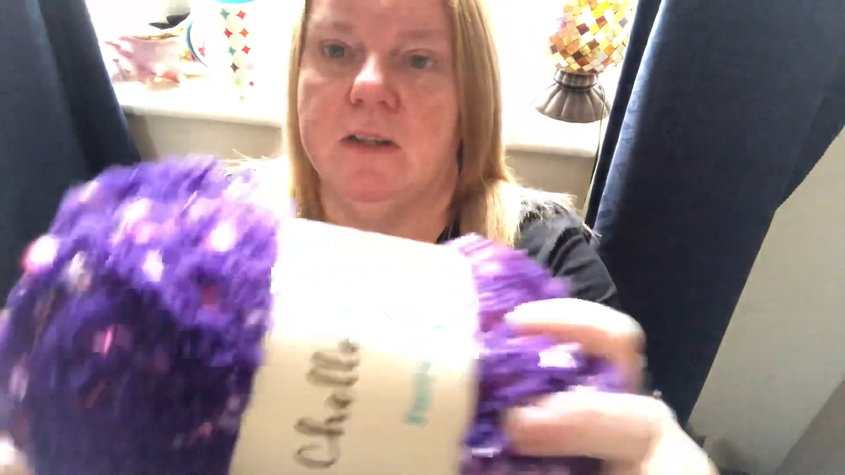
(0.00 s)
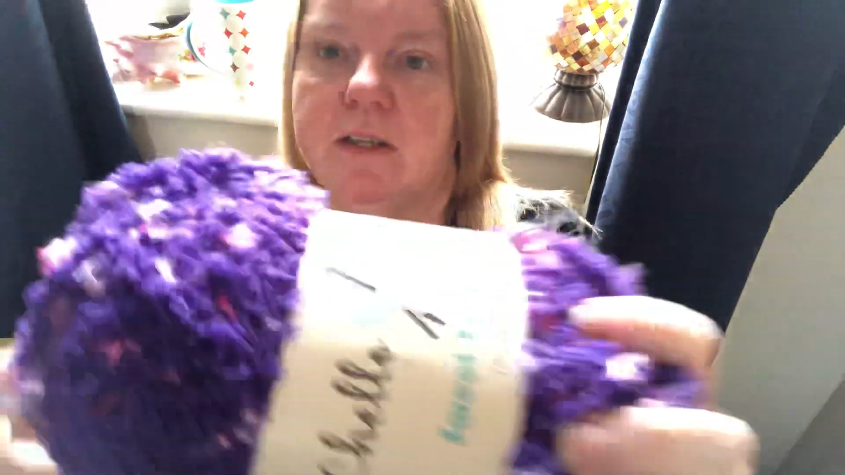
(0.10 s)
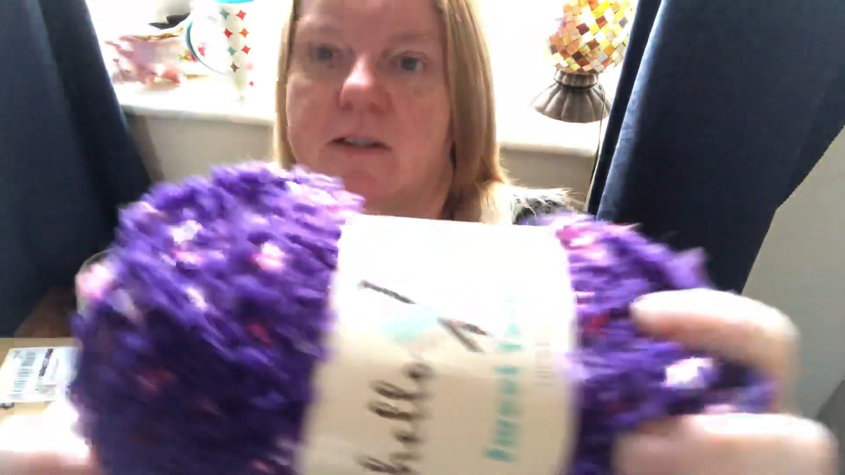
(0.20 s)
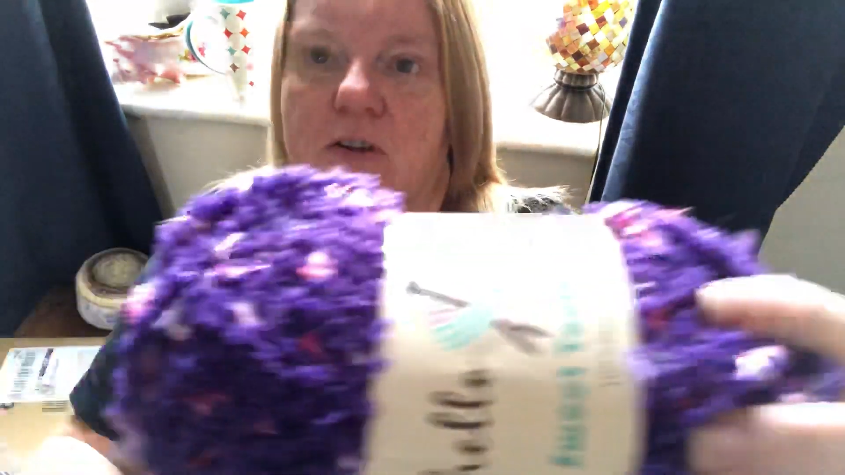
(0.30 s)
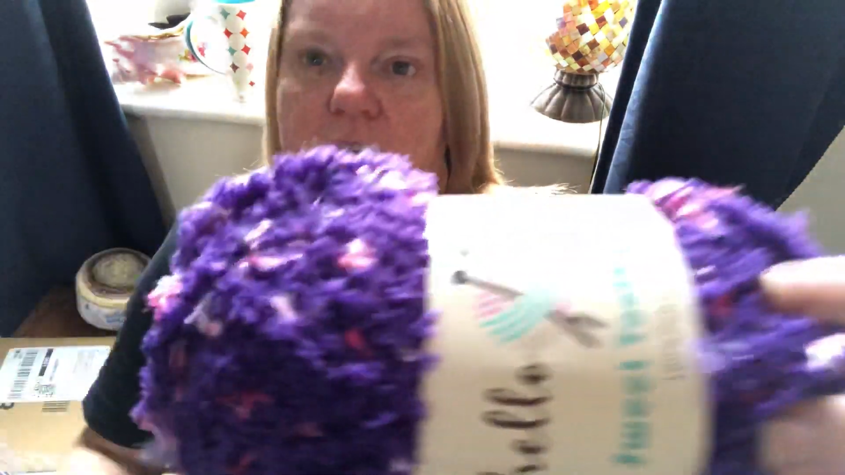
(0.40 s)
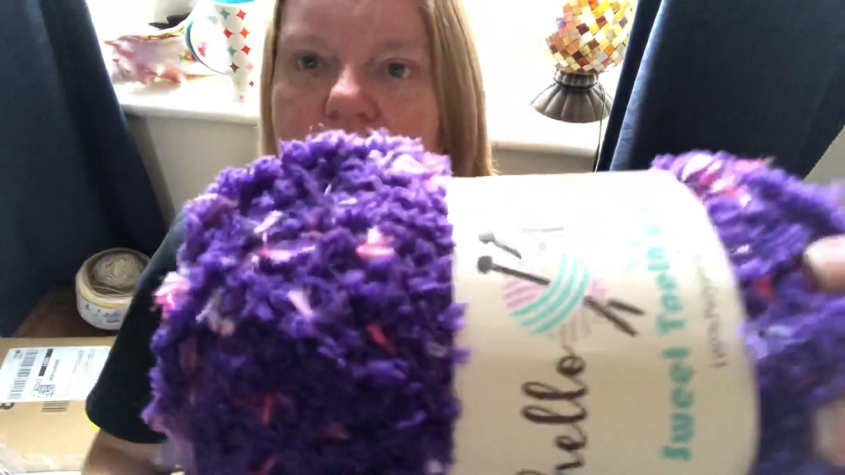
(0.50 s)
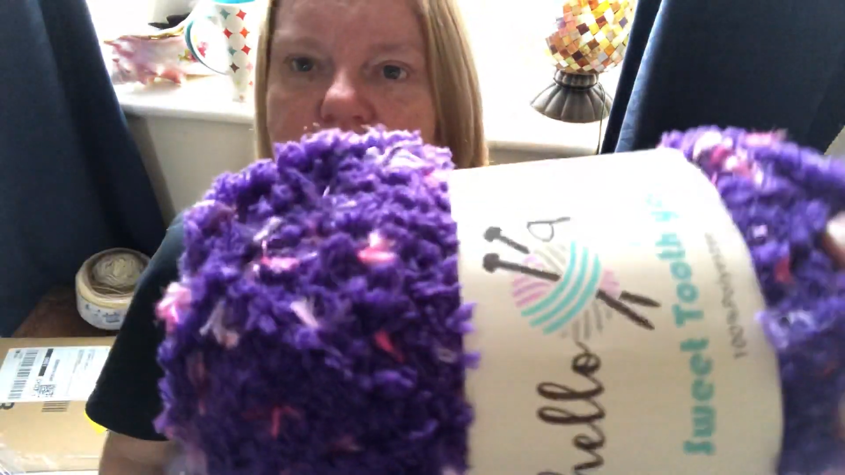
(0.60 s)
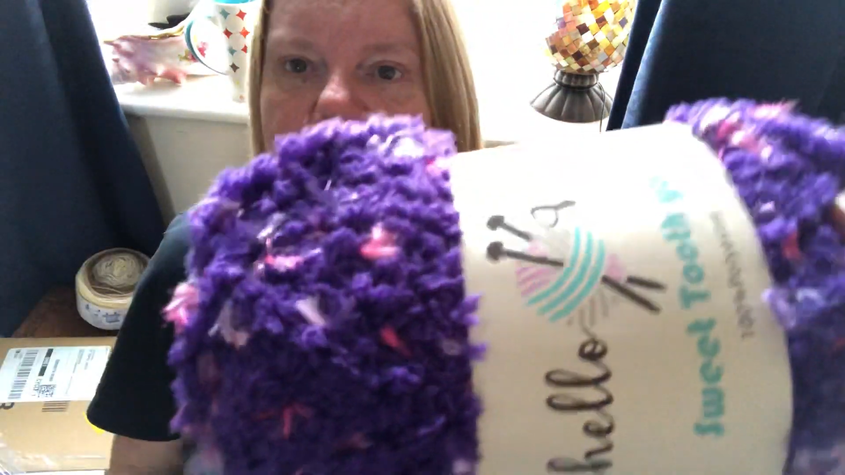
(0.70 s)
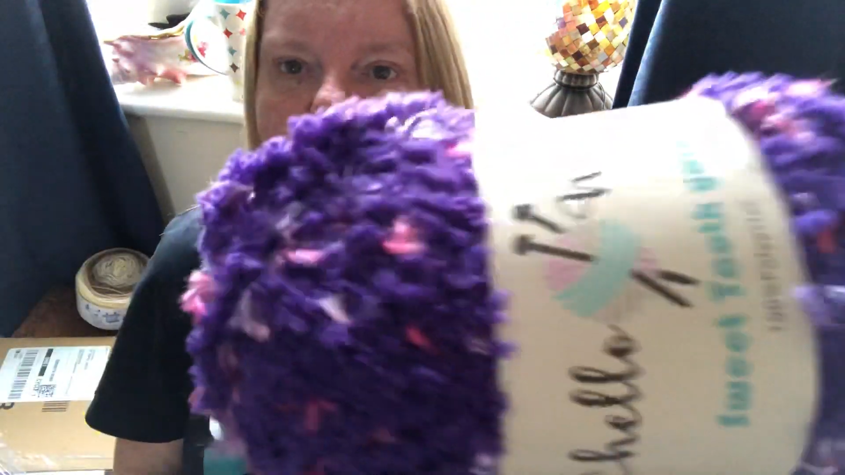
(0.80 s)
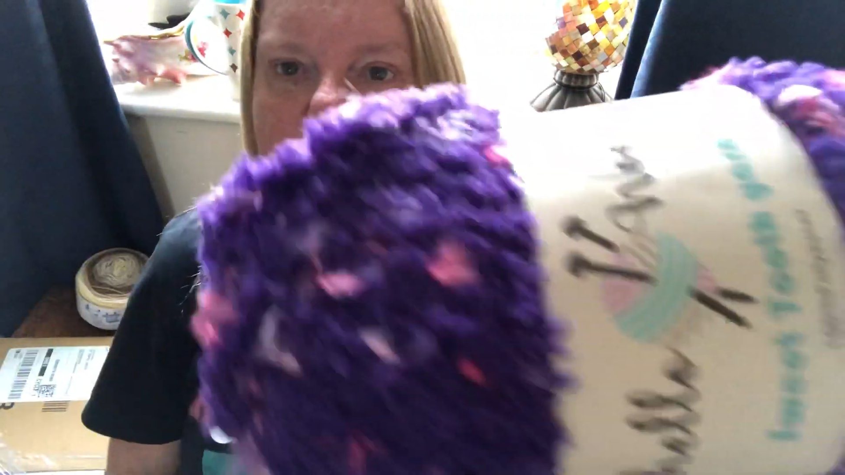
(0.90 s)
it's got
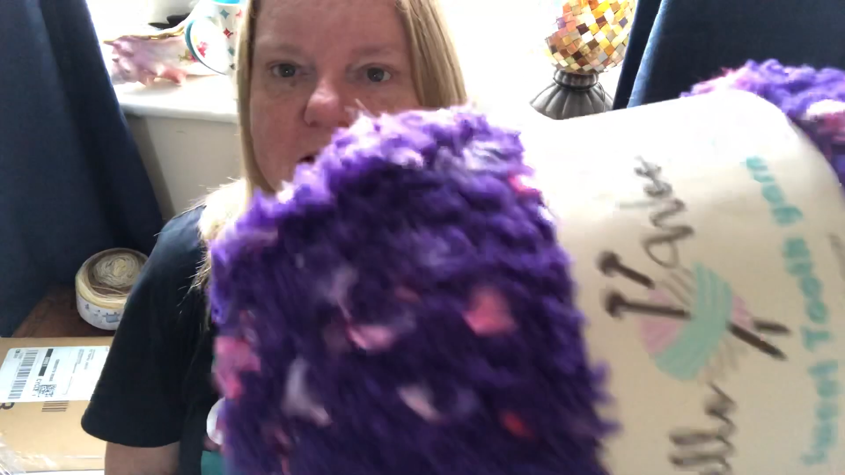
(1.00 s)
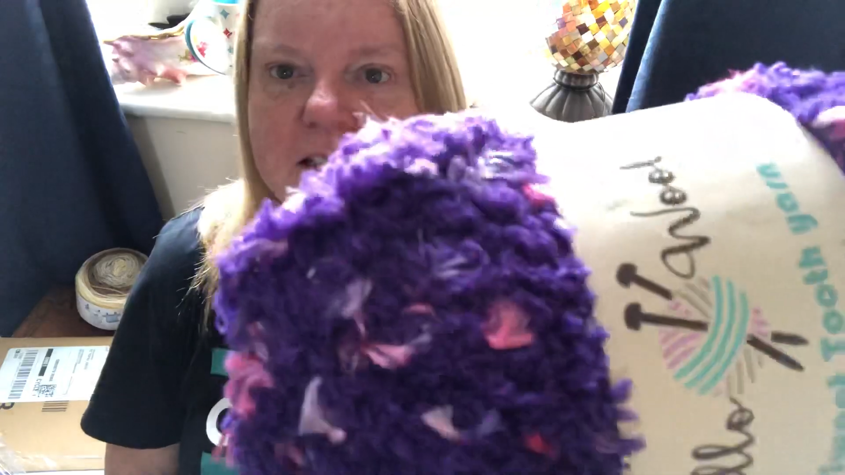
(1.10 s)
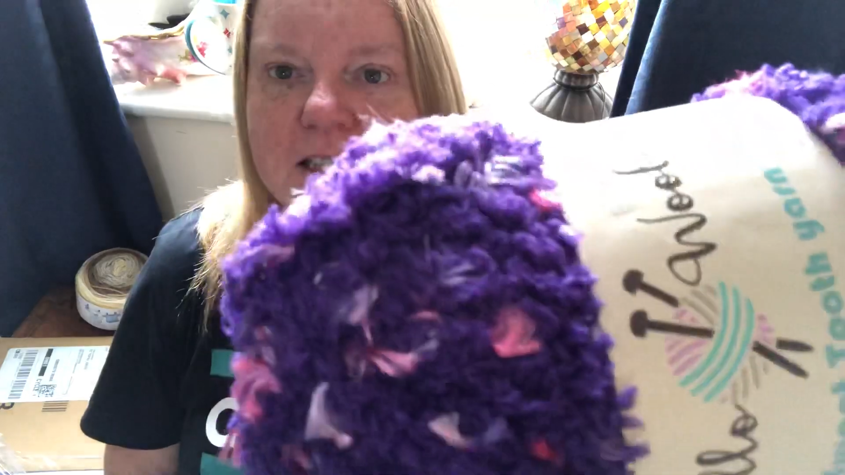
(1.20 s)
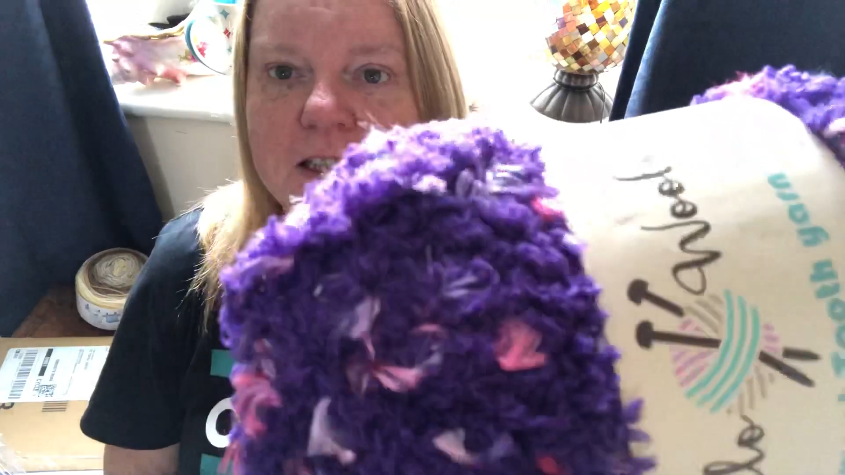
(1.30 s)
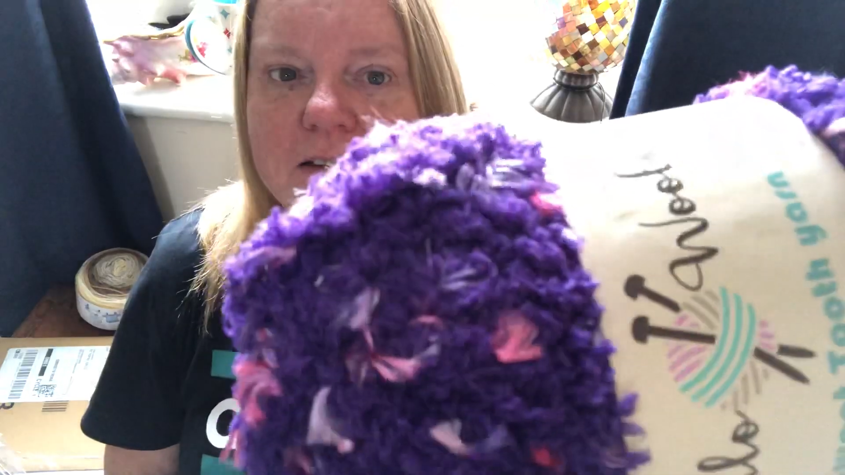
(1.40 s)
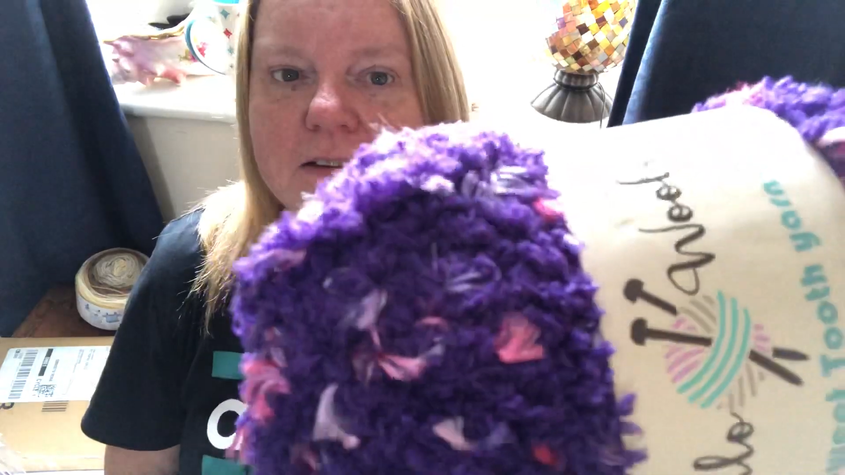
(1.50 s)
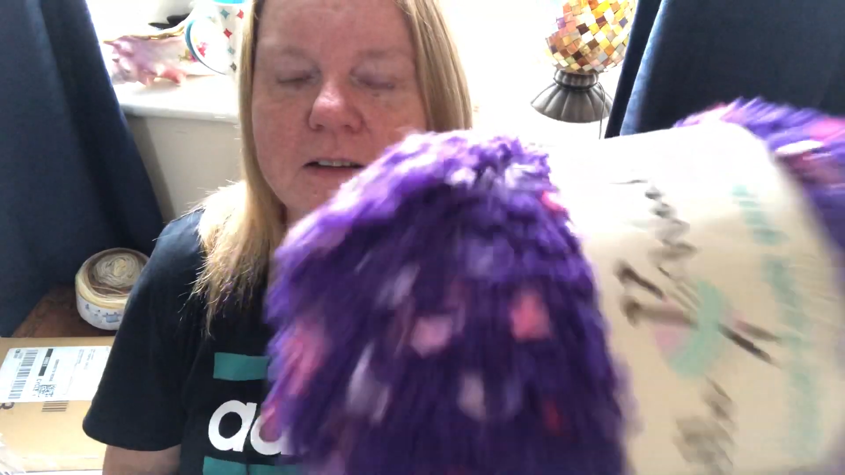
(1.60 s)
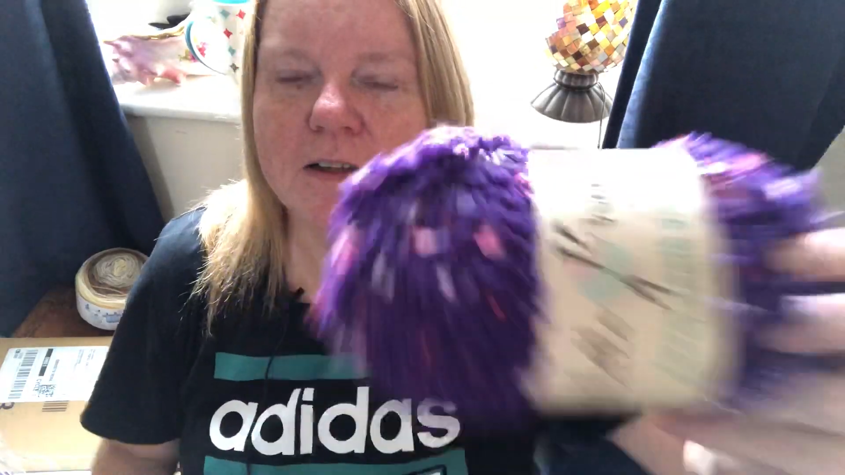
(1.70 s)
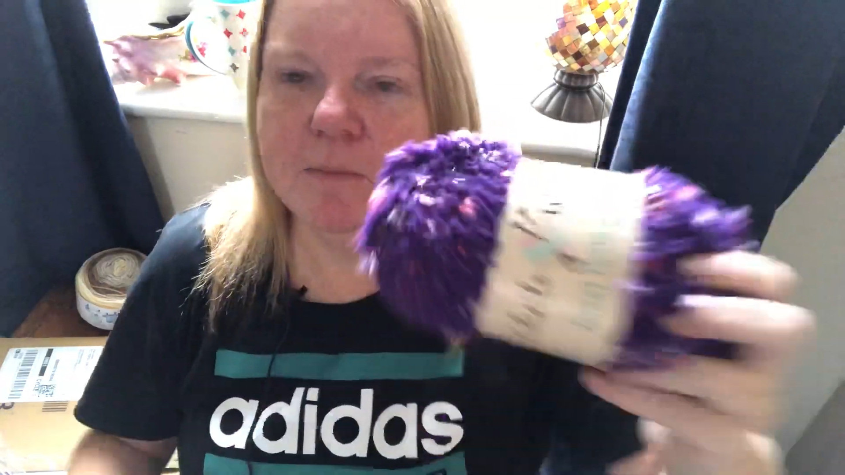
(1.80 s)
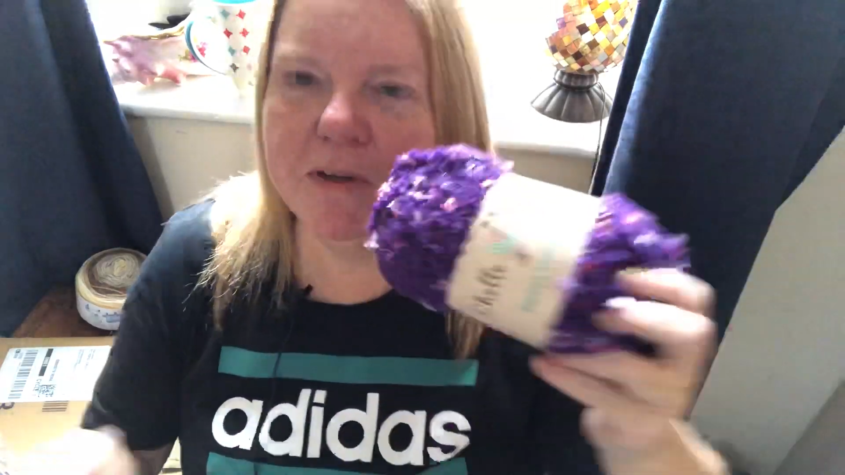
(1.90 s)
lovely flecks in it.
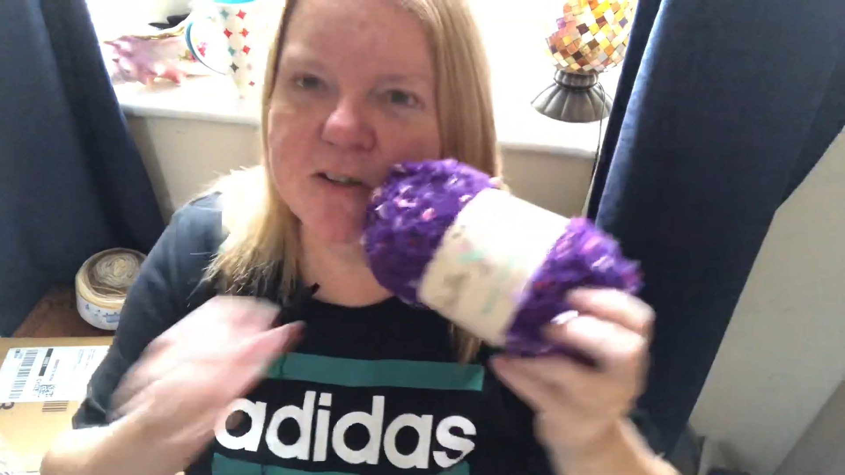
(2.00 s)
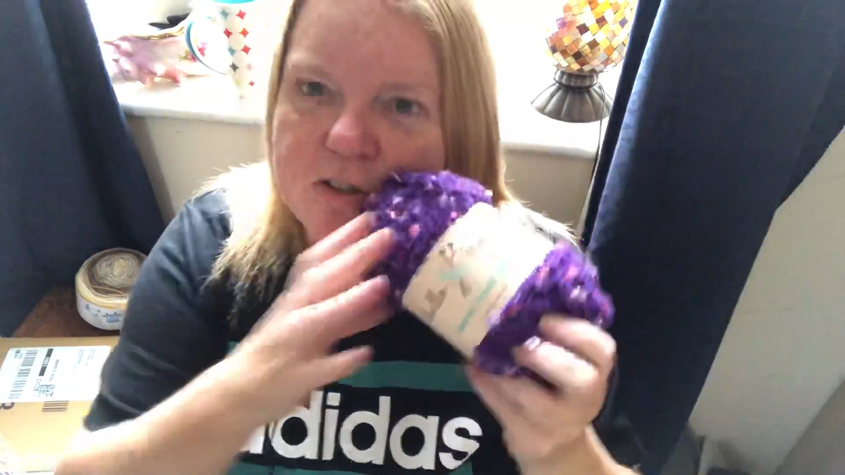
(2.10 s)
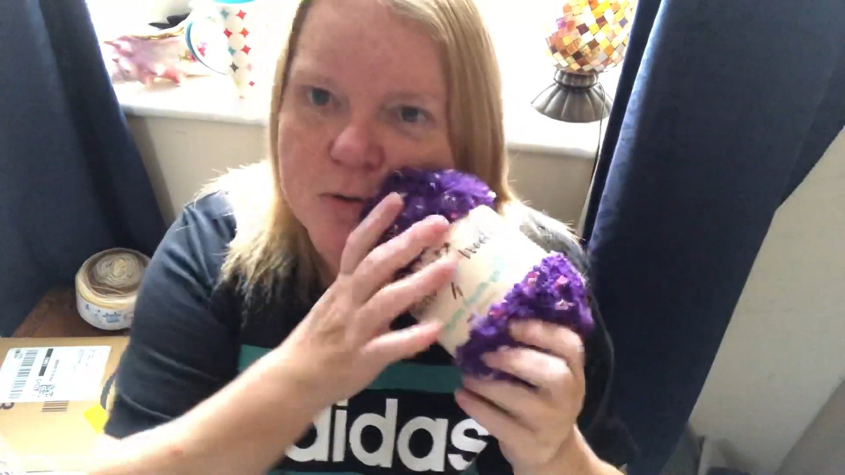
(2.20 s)
But it's so